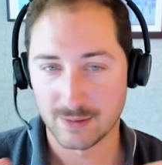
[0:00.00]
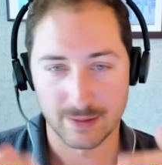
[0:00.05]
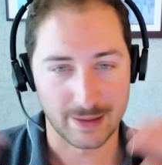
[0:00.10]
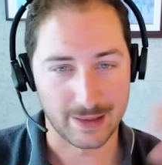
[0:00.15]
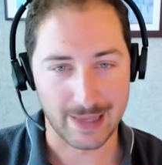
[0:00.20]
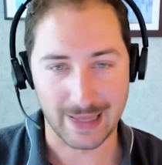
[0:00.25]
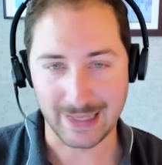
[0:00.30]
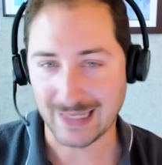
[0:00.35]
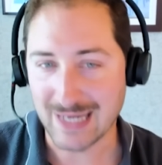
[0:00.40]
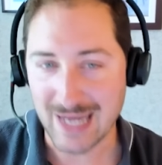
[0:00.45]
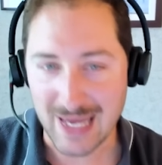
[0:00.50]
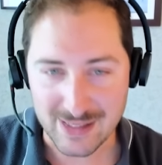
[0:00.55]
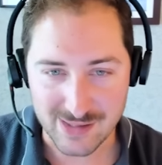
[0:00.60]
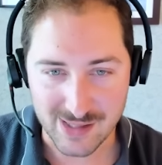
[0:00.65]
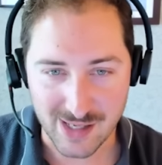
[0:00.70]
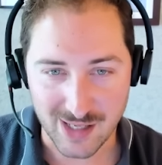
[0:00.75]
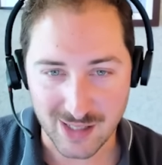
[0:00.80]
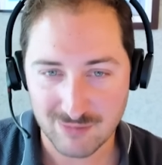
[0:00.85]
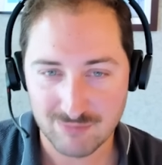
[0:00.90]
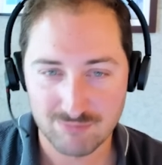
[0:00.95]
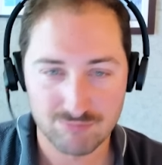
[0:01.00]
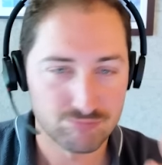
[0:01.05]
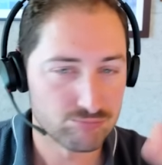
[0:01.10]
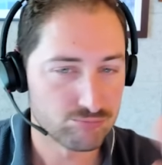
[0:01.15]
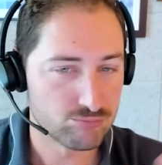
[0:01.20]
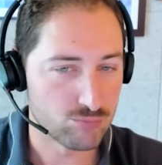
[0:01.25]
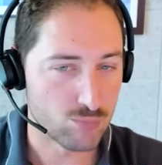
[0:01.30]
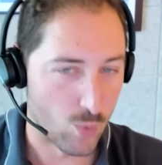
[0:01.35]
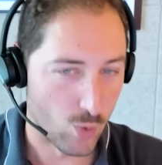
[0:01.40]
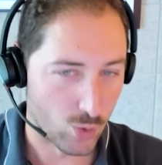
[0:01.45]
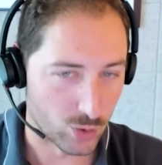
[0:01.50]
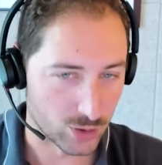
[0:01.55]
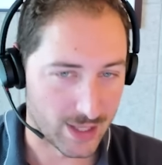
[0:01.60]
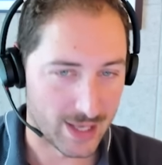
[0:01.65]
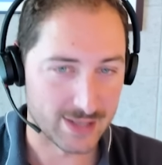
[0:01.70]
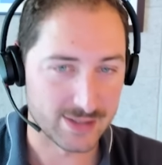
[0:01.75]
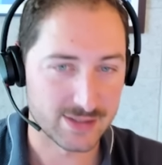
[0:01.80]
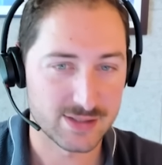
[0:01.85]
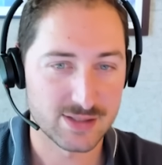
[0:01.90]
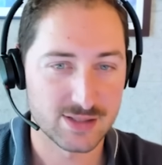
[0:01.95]
like an essay, more or
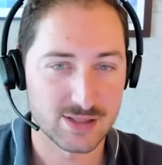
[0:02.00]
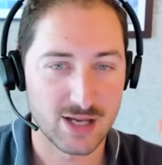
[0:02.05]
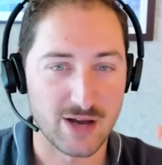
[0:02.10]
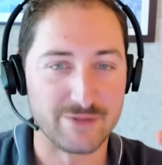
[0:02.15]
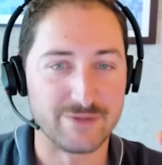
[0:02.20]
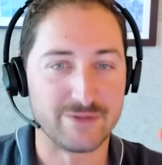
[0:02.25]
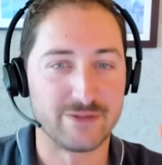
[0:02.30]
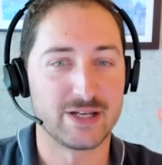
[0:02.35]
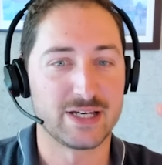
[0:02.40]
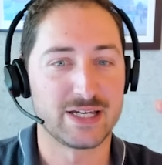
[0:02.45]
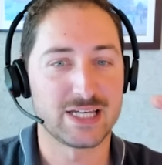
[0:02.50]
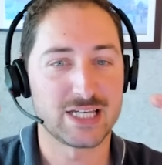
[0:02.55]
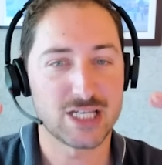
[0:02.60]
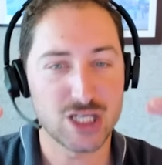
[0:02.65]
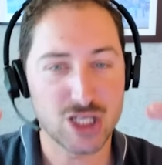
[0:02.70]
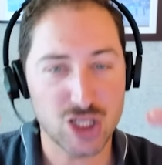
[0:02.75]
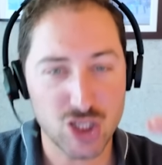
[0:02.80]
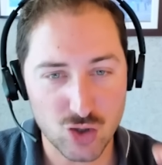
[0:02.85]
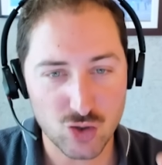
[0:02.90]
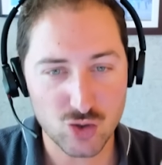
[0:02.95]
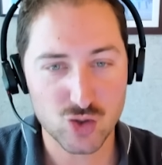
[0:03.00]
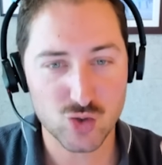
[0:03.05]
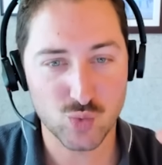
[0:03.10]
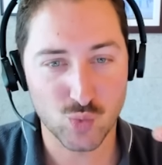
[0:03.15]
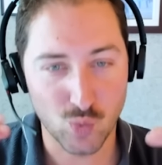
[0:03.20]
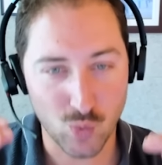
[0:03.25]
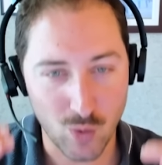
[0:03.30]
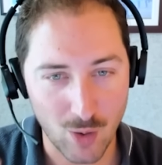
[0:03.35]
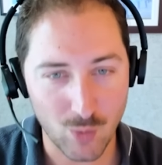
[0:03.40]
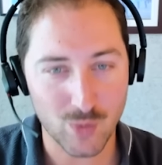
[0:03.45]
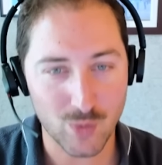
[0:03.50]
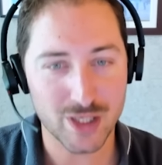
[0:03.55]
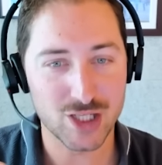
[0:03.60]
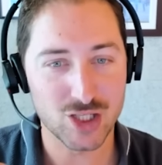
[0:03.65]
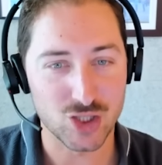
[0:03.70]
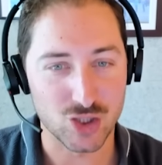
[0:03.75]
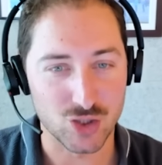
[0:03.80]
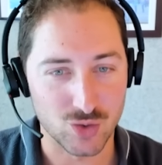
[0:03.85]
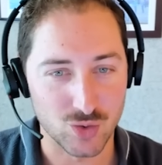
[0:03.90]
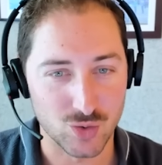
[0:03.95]
less, of here's what we
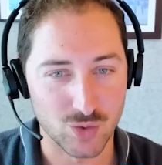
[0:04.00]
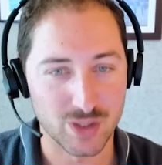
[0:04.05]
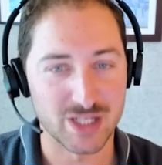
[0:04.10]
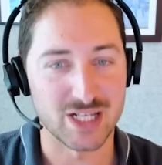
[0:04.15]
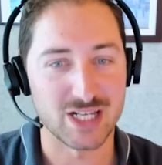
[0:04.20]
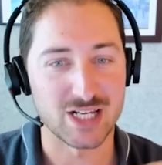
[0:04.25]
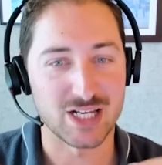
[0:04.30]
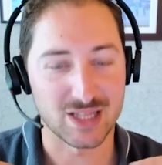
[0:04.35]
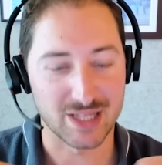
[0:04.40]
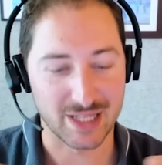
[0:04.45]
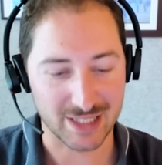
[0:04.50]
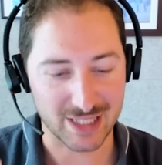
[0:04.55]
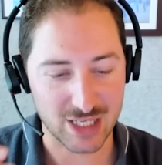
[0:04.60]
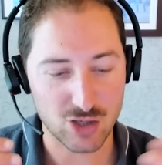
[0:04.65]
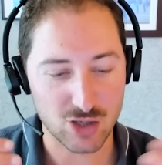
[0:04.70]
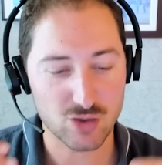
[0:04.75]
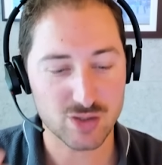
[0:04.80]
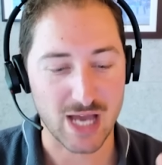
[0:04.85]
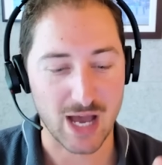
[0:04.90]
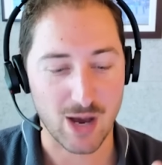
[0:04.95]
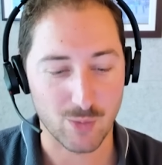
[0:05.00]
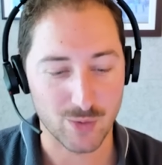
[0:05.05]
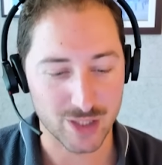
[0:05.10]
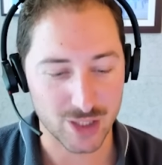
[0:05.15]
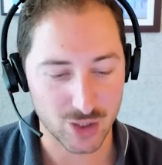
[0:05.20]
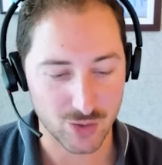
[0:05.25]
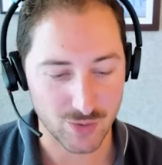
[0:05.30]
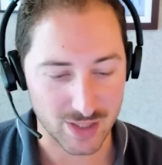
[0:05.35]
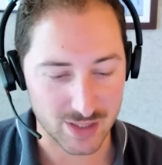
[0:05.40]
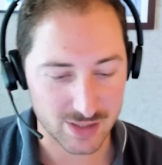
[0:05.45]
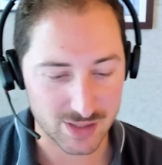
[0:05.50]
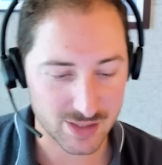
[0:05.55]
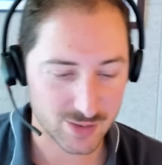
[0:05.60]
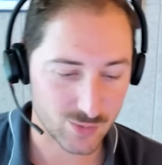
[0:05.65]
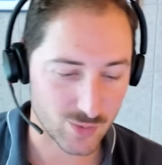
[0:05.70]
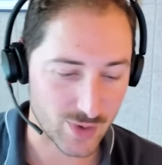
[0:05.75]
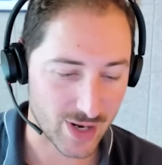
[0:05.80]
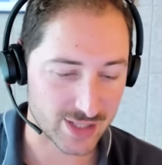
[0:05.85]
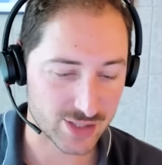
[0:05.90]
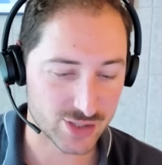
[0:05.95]
do and like here's how we do it,
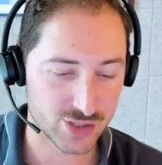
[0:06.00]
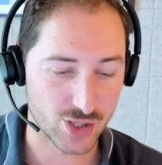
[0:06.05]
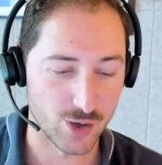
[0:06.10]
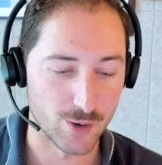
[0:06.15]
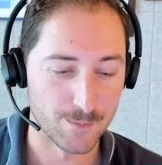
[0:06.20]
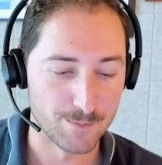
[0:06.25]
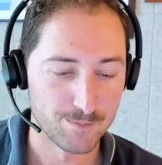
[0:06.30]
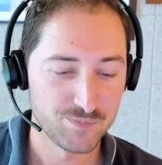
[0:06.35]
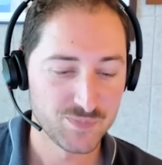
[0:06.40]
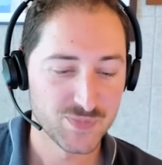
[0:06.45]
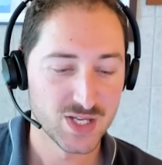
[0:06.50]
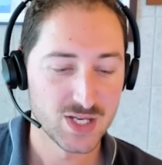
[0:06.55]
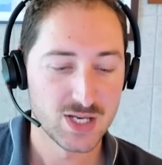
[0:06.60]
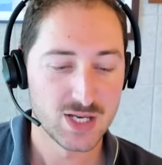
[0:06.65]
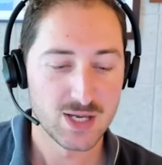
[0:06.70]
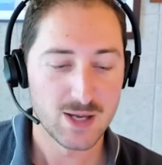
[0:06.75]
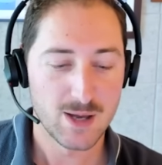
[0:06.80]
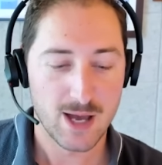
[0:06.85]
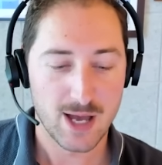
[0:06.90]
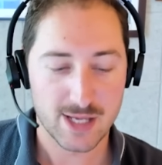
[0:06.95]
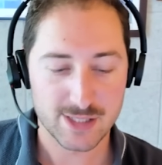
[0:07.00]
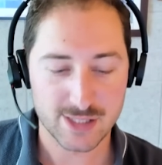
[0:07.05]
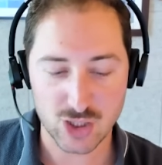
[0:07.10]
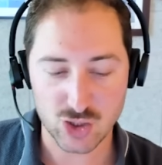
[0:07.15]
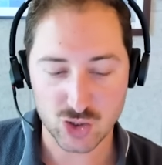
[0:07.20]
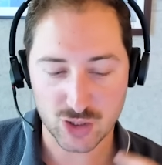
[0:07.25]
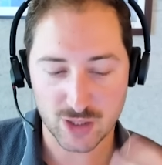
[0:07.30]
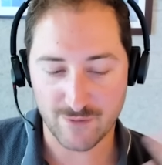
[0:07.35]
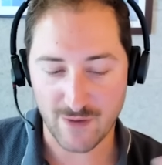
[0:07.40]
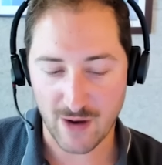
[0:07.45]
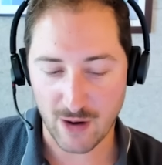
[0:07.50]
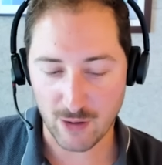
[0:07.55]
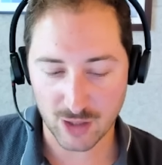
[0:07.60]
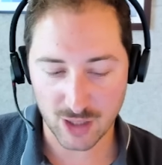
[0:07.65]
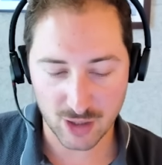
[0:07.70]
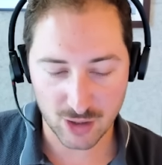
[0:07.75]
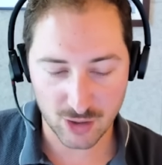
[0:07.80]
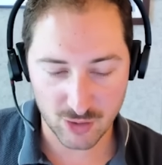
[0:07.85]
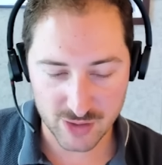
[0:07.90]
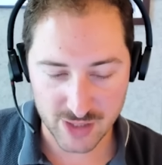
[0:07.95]
right? So essentially, if I were
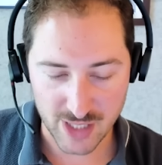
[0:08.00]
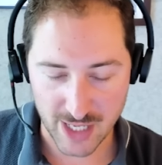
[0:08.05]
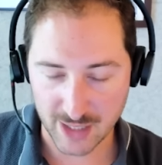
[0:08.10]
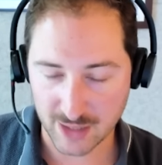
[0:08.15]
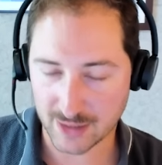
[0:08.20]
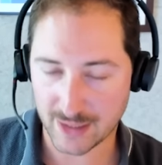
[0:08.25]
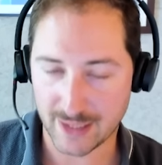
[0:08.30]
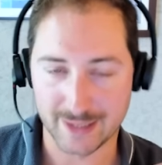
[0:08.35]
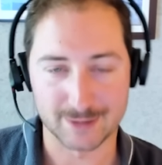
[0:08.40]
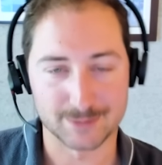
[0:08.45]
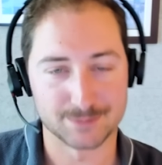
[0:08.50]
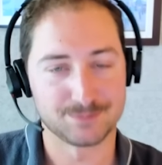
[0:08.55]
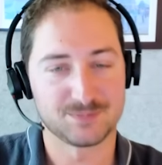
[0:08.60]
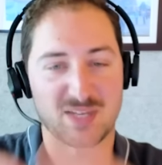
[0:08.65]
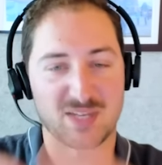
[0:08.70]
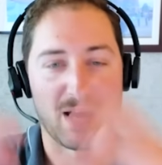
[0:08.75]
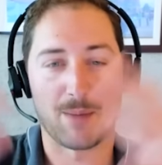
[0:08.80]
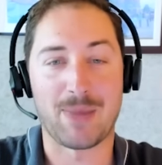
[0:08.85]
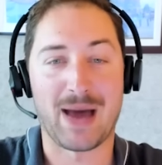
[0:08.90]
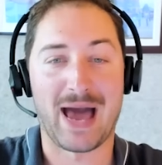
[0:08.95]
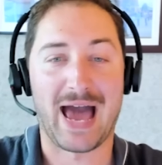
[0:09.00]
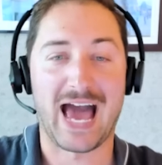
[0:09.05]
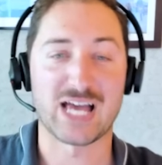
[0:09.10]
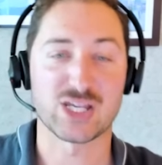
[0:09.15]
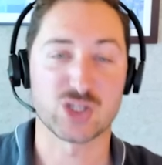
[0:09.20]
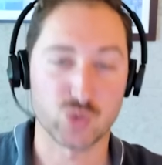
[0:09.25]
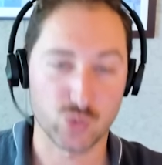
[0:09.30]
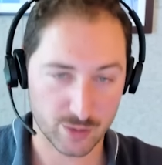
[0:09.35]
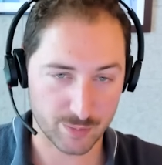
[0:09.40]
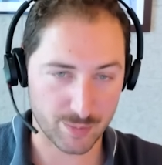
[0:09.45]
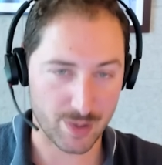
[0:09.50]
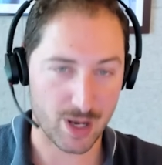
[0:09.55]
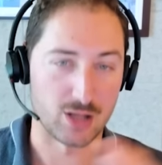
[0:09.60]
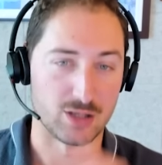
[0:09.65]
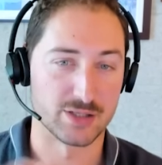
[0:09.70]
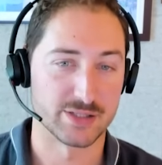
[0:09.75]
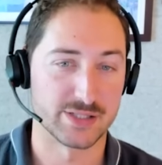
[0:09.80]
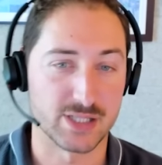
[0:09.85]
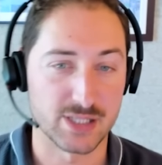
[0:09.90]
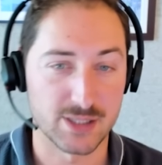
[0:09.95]
going to go take like a password
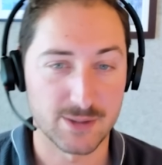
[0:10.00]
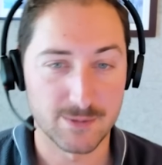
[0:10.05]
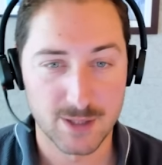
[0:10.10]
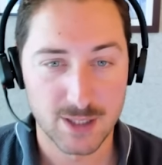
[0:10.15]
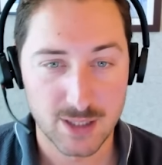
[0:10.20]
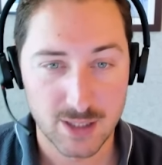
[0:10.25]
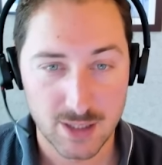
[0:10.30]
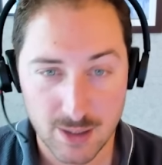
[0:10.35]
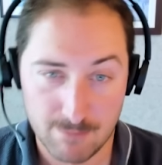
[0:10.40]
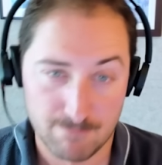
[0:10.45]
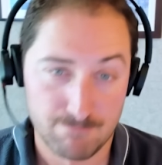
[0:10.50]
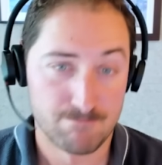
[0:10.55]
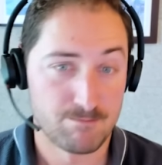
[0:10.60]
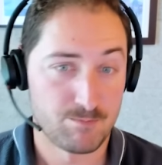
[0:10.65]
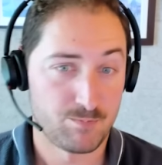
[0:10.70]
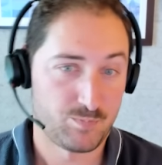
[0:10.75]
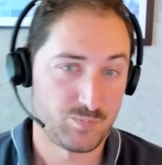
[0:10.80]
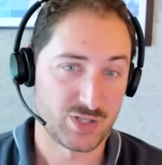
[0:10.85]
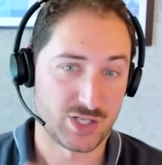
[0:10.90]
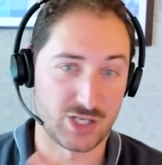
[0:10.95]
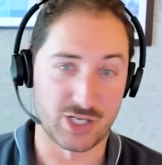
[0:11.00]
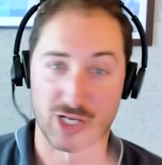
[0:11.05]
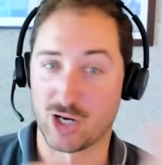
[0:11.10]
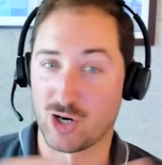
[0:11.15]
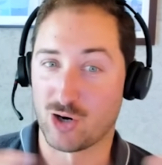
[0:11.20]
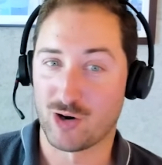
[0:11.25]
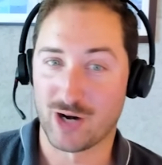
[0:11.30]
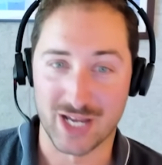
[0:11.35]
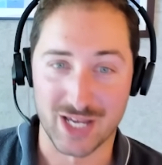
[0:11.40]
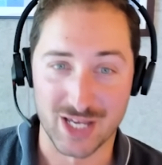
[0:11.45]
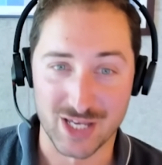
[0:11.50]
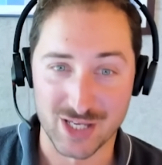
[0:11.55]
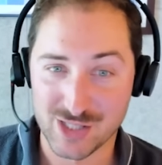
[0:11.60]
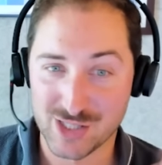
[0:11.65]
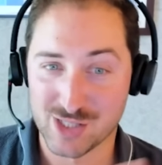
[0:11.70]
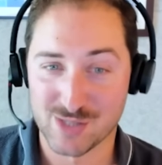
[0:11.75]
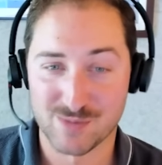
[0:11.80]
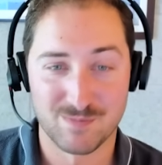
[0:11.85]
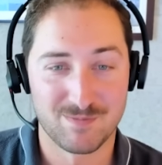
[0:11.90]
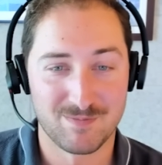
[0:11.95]
policy, here
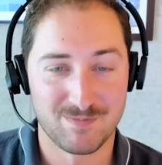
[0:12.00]
is